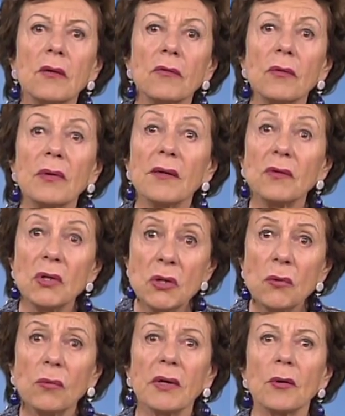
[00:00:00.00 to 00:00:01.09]
so that
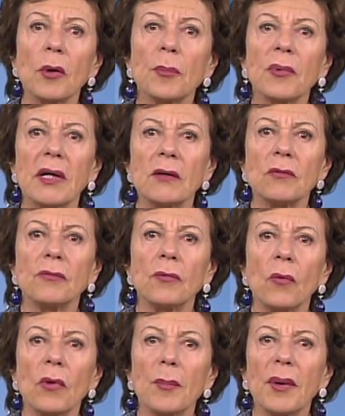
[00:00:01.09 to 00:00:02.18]
you can operate to
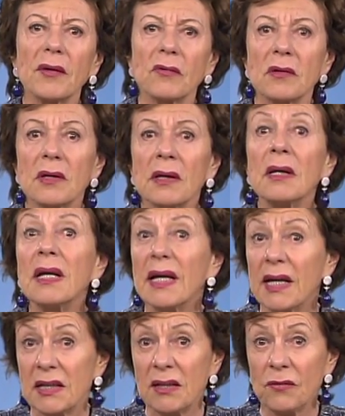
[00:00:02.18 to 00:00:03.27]
full capacity
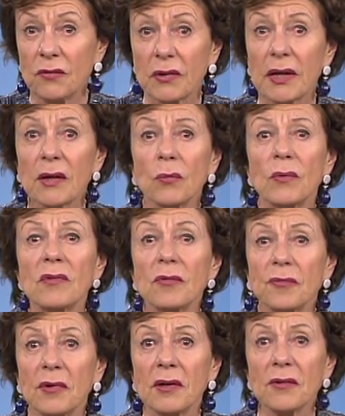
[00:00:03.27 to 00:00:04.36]
and interact with a
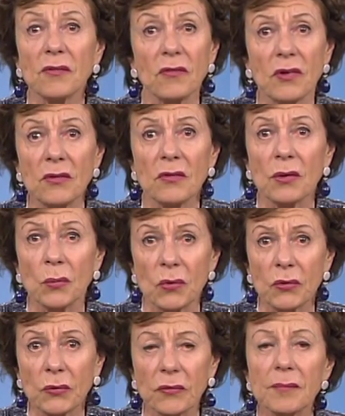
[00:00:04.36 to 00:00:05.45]
fast-changing
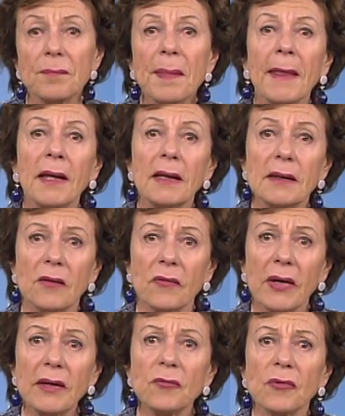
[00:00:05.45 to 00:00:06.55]
world. The
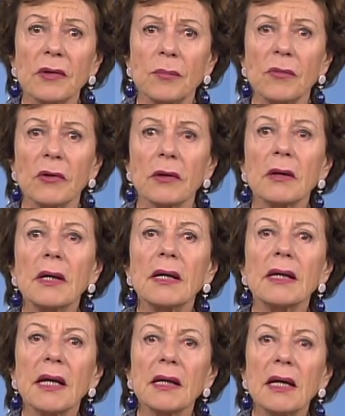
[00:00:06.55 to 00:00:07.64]
right framework
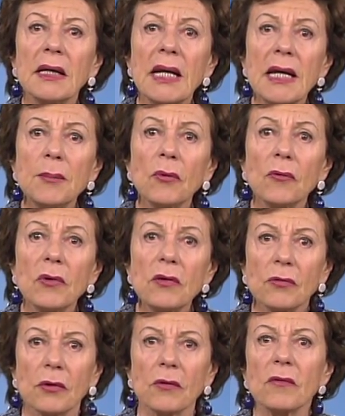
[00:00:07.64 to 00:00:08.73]
can enable
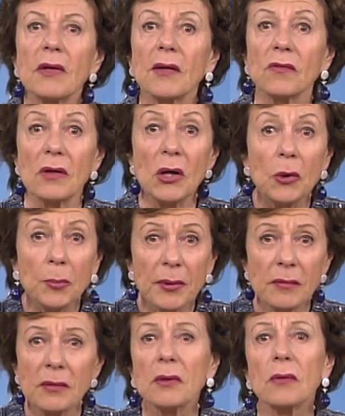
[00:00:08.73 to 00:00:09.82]
research that's open,